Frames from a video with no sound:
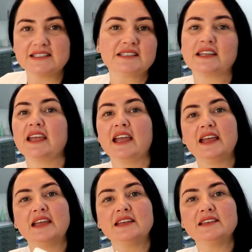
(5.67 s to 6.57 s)
today
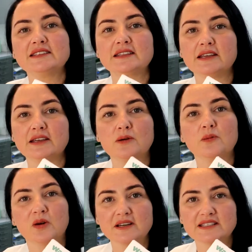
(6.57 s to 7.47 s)
is the
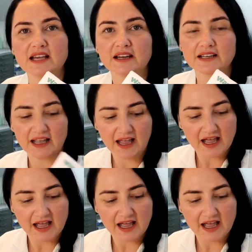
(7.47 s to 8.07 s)
WartsSuck.